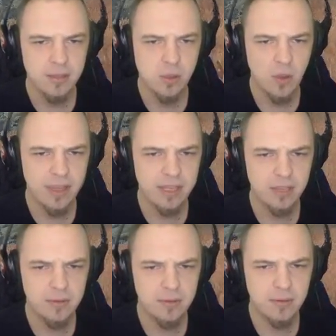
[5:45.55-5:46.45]
There's quite
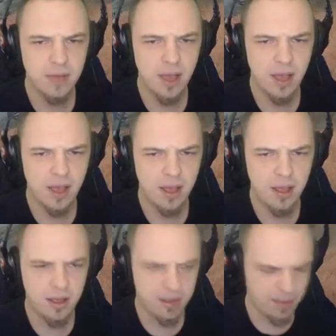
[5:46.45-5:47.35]
a good
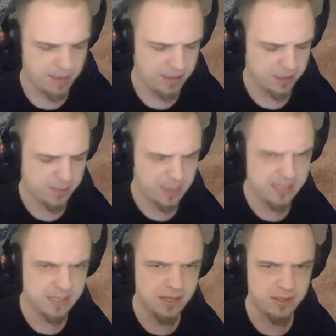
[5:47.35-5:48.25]
uh, amount of
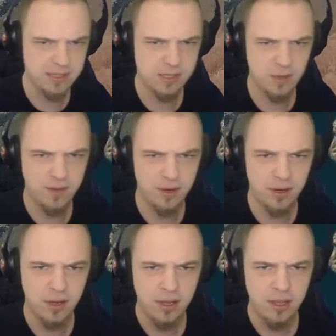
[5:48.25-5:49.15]
spaces on this
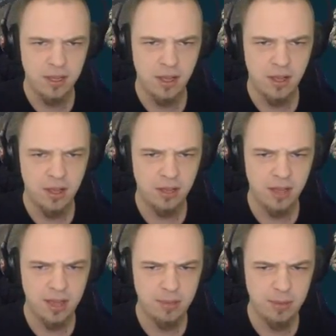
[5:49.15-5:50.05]
server.
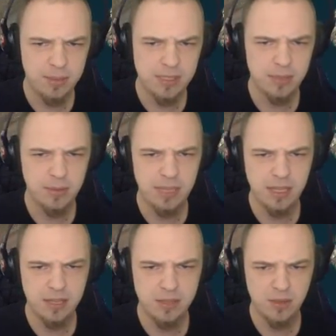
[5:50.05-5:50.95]
A lot of people seem to
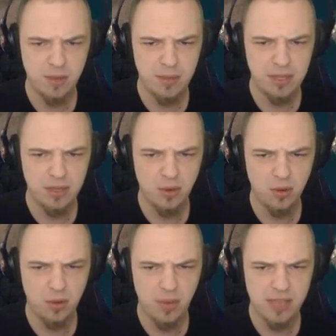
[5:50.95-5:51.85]
be clustered up in the
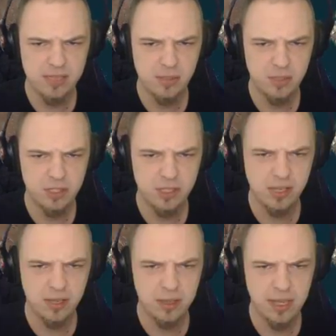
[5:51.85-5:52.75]
northwest, which is
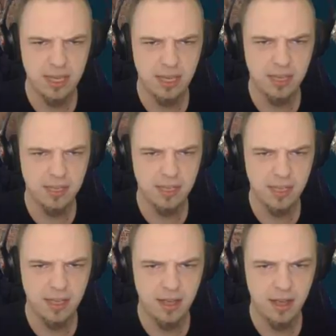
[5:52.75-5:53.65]
a good thing.
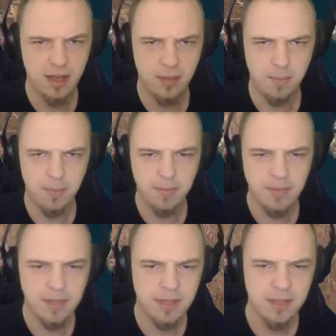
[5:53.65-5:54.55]
Um,
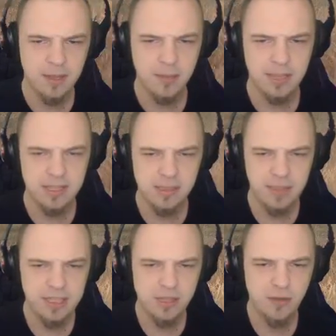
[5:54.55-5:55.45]
but it's
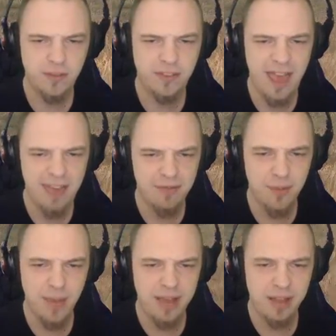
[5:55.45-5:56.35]
a bit too flat
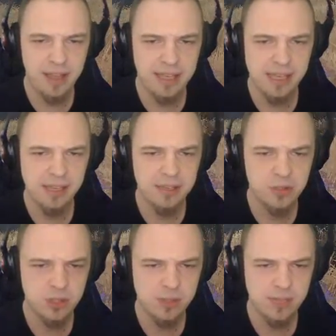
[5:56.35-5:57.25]
for my liking
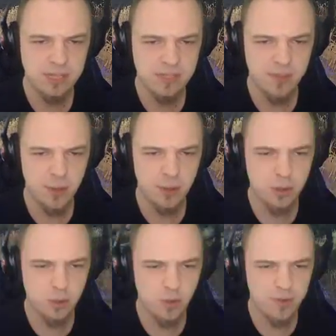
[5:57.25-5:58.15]
just because of all
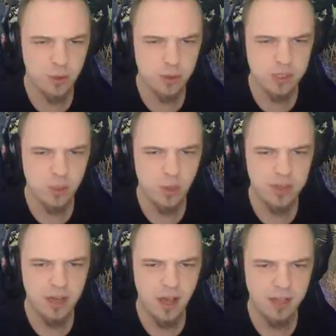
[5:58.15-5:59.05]
those rivers and
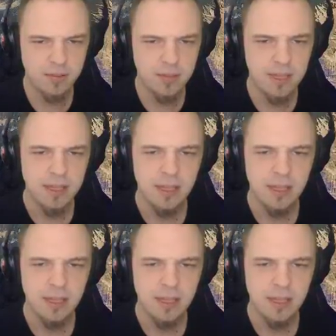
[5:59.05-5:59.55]
whatnot.